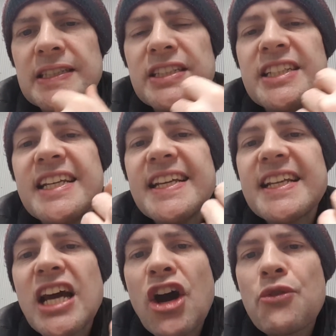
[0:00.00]

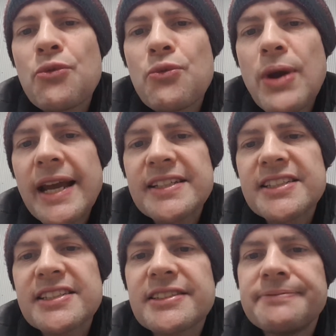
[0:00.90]
need a
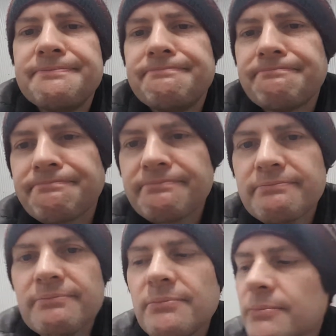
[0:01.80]
rest.
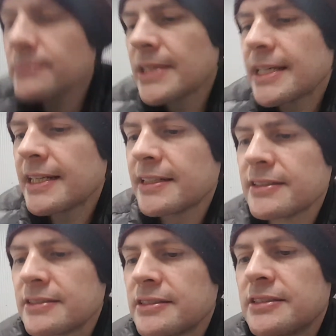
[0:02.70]
Okay,
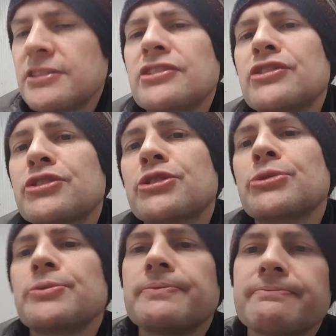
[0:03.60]
so
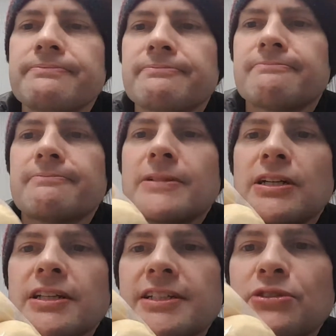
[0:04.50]

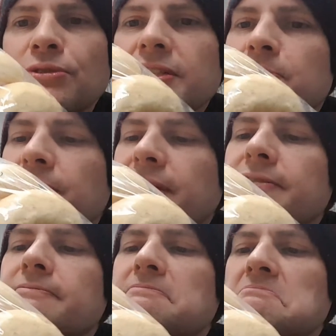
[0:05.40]
I'll eat all this
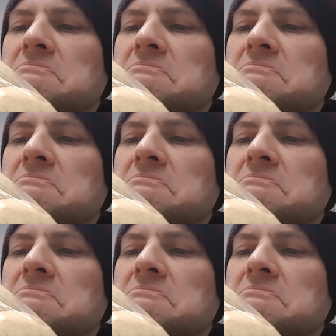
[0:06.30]
bread.